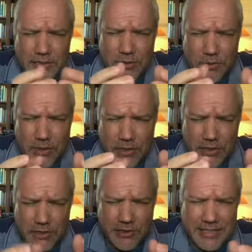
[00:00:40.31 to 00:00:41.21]
You are a
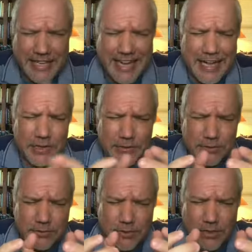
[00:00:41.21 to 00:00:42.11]
good God who
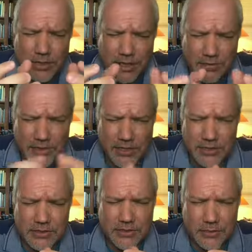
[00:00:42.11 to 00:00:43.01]
loves
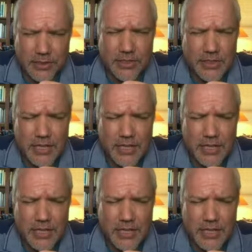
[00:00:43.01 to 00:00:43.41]
us, Lord.